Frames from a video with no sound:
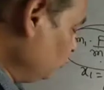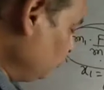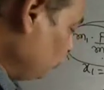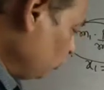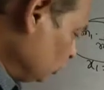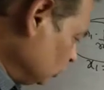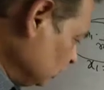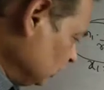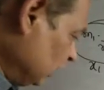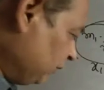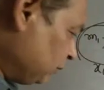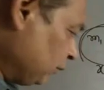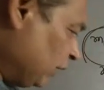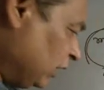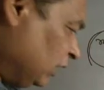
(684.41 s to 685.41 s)
Force is
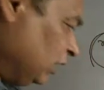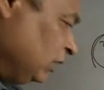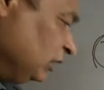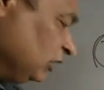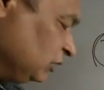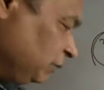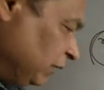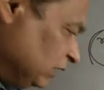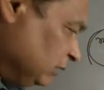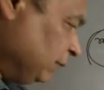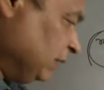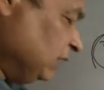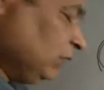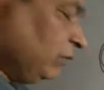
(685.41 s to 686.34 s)
leftward, displacement